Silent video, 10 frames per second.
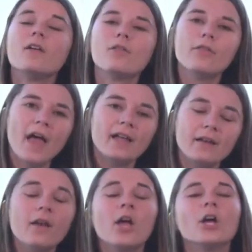
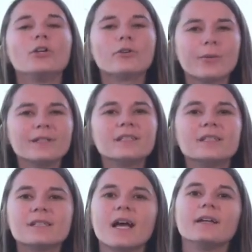Then you're going to
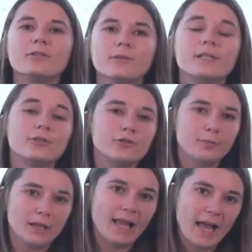design a research
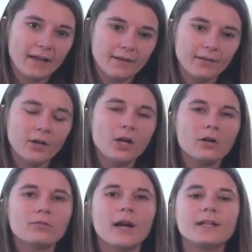plan,
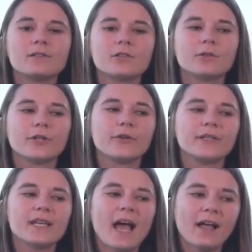right? So you're going
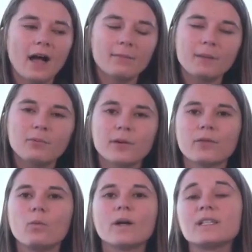to come up
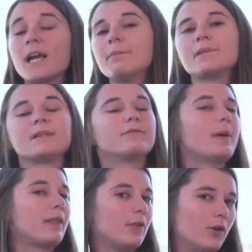with what types of
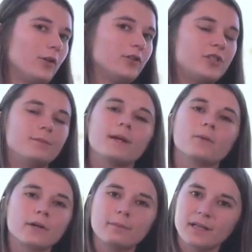methodology might
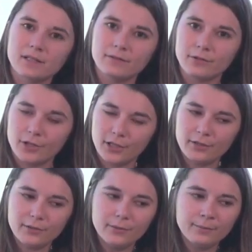work best for
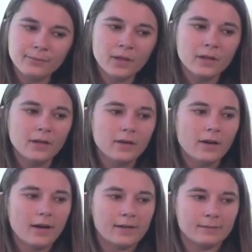you.
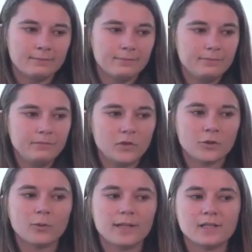You're
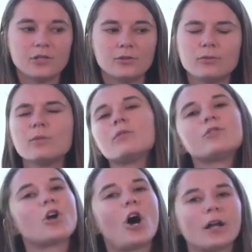going to
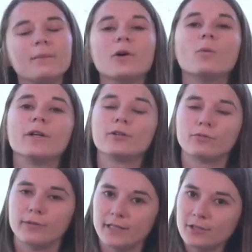talk about what your
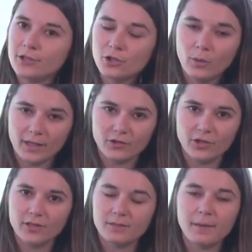research
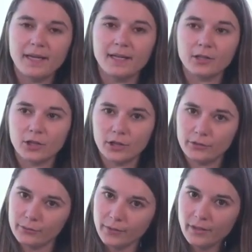questions might
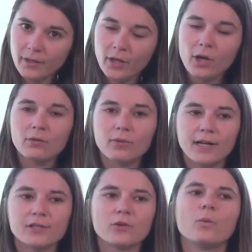include,
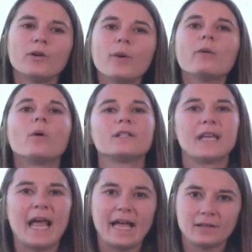right? So what do I want
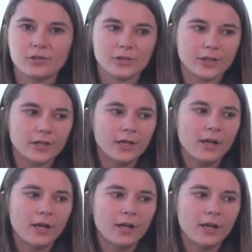to answer?